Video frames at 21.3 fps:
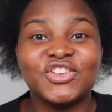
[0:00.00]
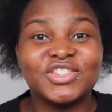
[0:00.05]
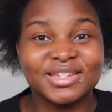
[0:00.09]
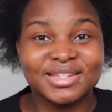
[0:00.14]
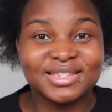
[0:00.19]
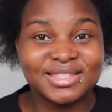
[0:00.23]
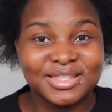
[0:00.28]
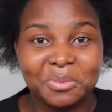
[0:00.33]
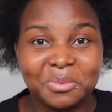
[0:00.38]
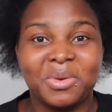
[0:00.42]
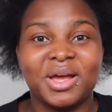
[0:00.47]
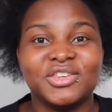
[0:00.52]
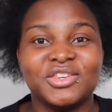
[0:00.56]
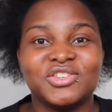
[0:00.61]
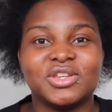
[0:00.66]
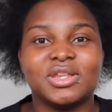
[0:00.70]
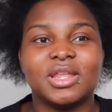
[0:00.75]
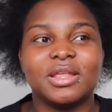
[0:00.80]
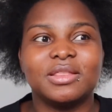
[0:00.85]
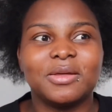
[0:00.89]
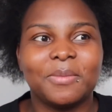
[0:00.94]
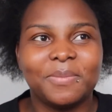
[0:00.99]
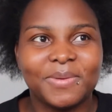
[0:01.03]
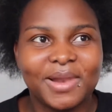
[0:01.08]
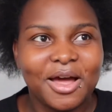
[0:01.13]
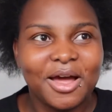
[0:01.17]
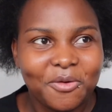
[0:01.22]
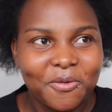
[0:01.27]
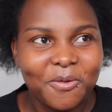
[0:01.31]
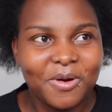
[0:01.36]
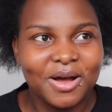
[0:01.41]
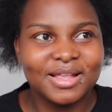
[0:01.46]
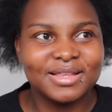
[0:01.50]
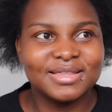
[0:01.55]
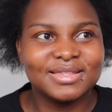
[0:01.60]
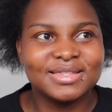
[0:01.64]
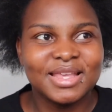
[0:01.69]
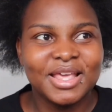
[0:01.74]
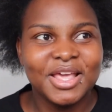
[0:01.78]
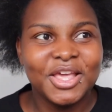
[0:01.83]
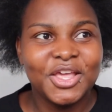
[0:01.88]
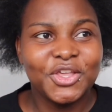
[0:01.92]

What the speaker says: just imagine the black ones?